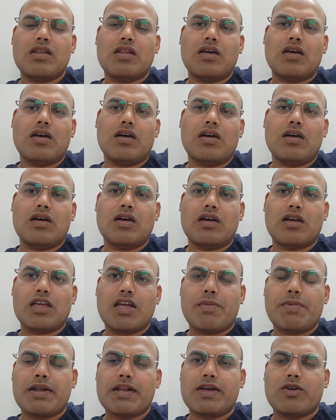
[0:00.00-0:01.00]

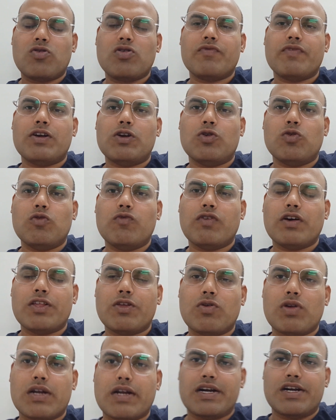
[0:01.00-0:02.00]
capital account will do for
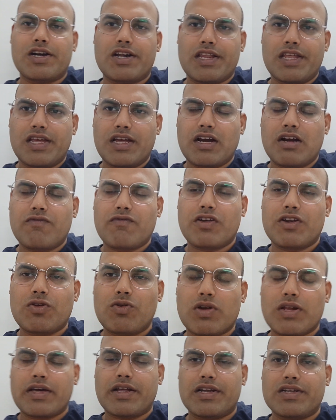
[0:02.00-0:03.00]
your country and for
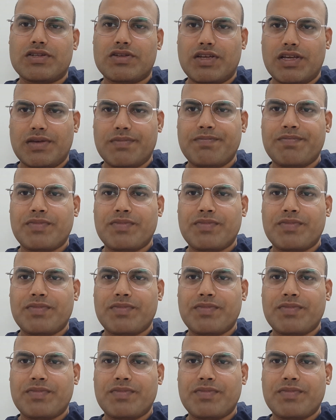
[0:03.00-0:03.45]
your currency.